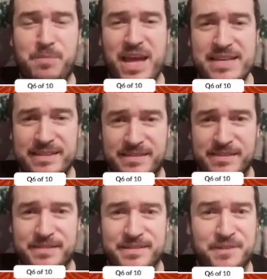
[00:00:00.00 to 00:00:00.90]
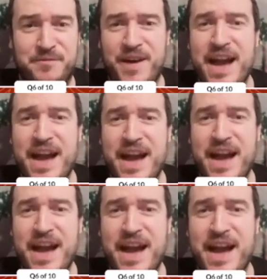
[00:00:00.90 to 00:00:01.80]
Space, the final
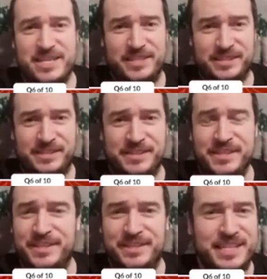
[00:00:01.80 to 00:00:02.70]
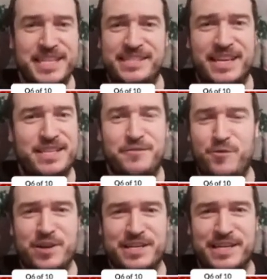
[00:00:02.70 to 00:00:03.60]
frontiers. These are the
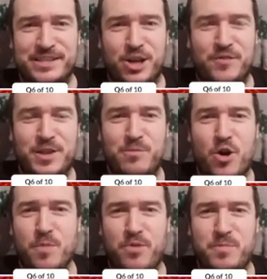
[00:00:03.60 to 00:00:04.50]
voyages of the more